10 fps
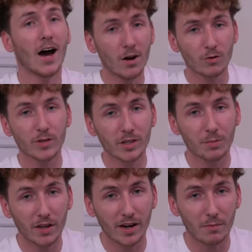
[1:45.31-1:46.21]
I don't really
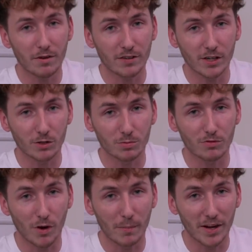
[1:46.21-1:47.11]
plan out my videos
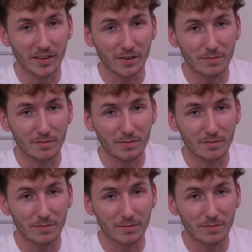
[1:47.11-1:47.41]
before I make